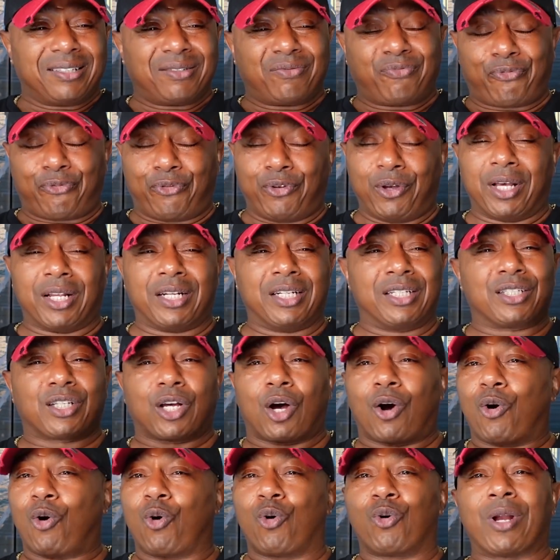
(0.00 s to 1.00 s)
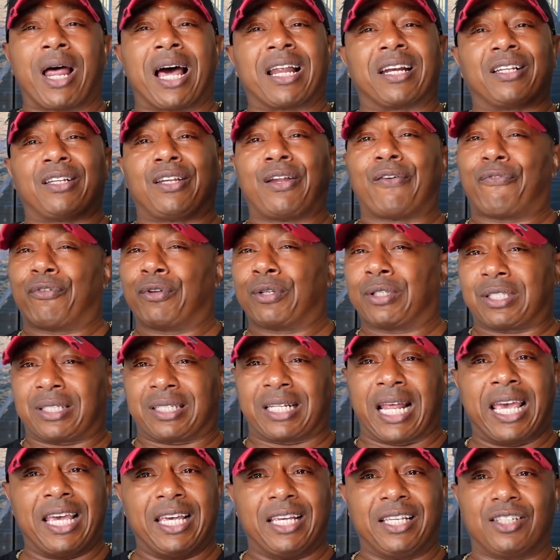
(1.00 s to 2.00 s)
feelings, a whole lot of different
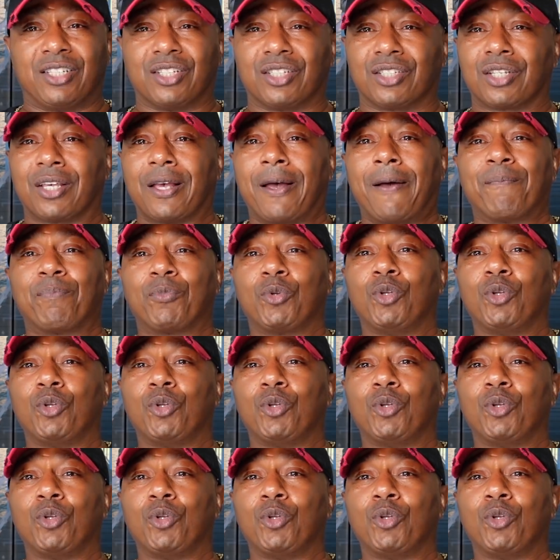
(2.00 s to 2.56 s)
stages.